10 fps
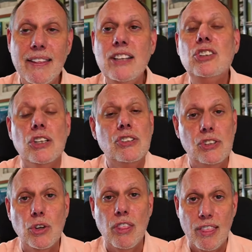and they
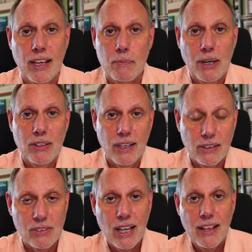just don't think about
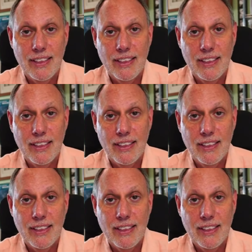things